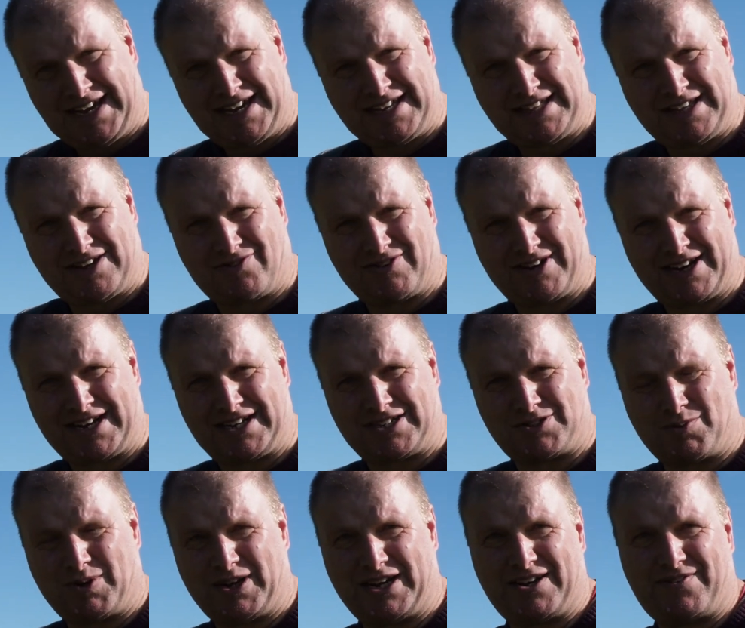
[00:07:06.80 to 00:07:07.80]
the Old English
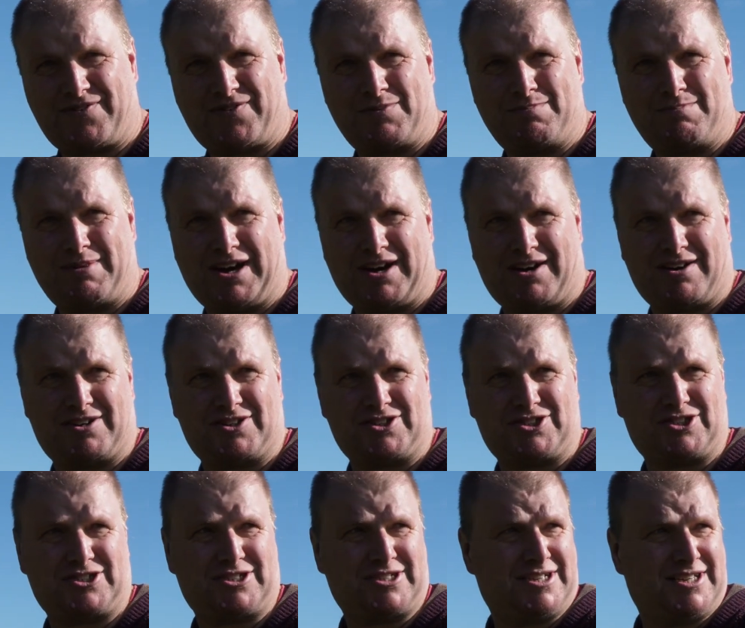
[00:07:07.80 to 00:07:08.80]
word for
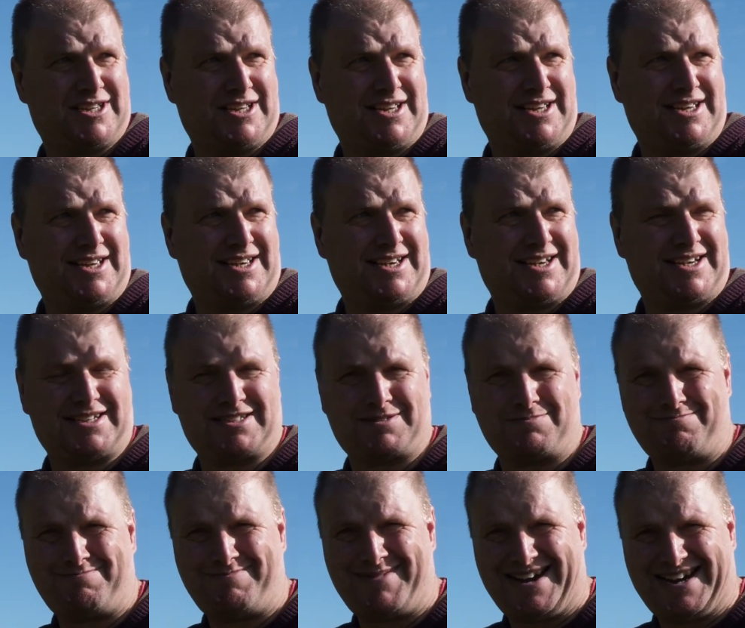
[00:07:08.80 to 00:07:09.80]
marsh is
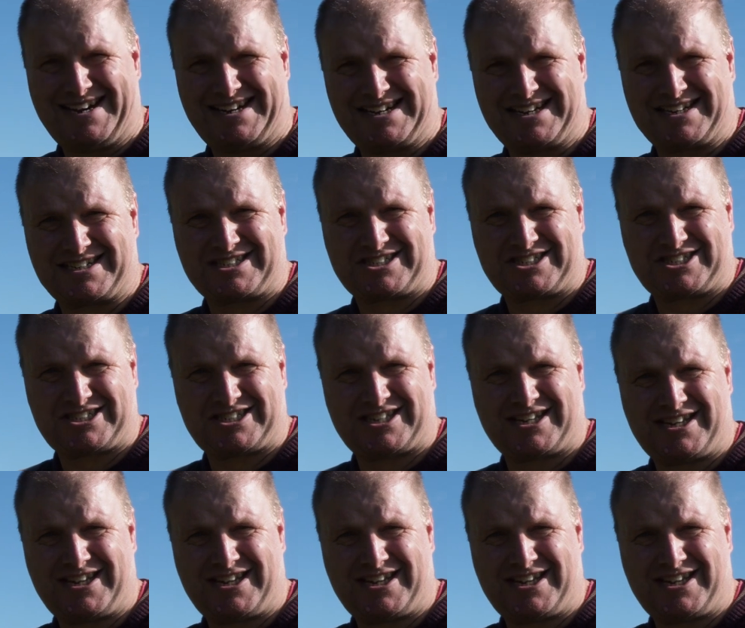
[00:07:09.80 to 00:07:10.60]
mersh.